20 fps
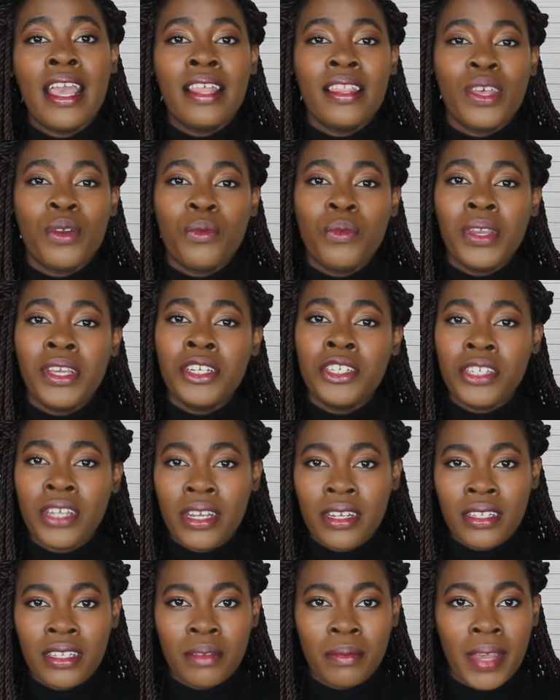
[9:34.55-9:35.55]
that we
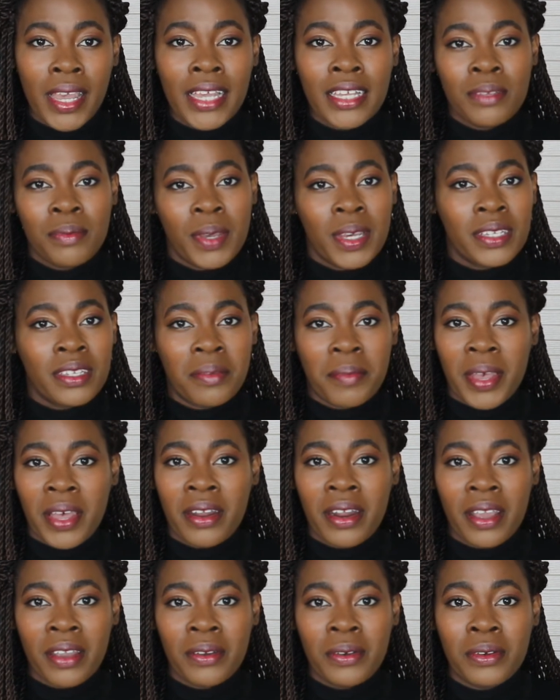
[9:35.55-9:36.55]
share some aspects
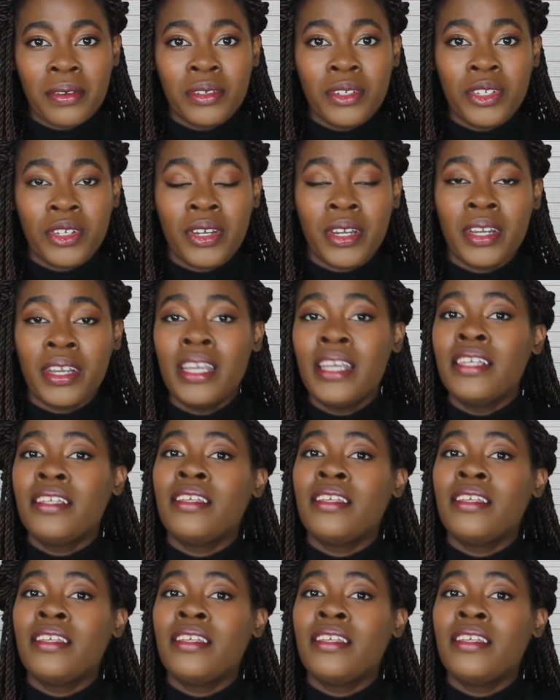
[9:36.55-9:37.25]
about our culture